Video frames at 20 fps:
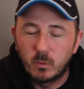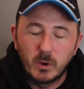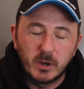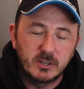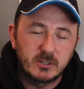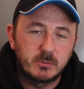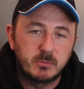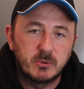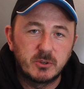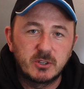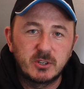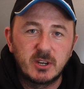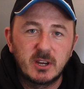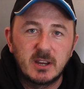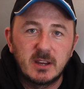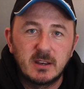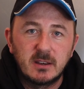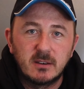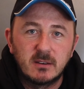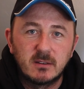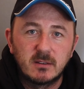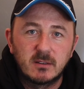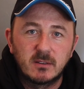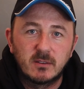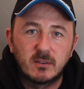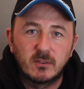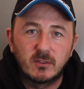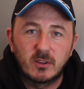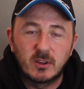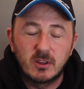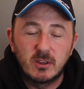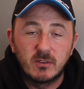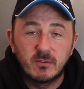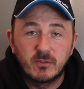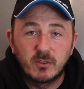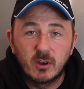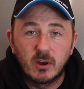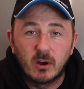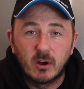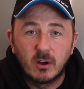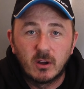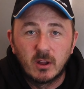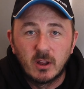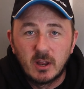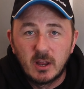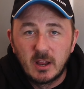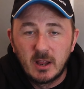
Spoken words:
which machine that you've got.